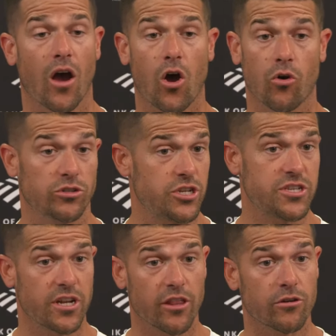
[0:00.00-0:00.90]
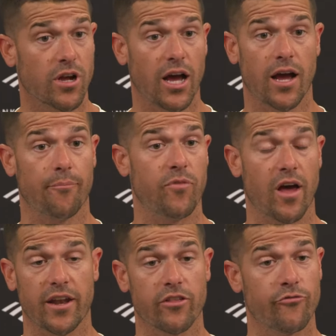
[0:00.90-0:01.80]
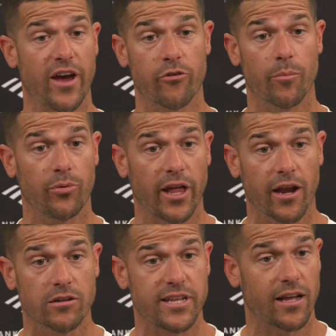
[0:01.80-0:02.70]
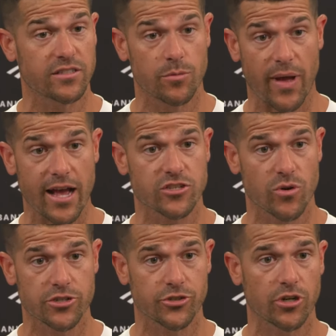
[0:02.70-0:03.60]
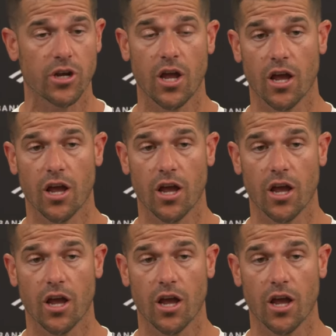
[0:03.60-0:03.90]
Oh, just another uh, another veteran player, talented pass rusher,